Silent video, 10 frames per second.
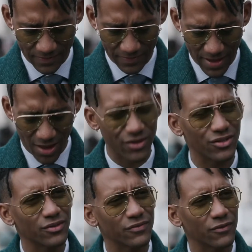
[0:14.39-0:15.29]
How did
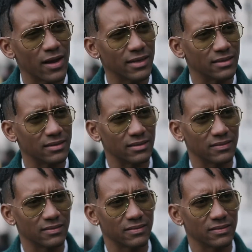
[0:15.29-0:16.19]
your friend
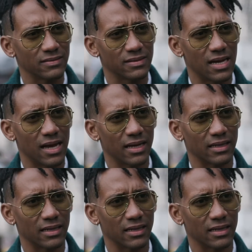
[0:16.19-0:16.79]
die?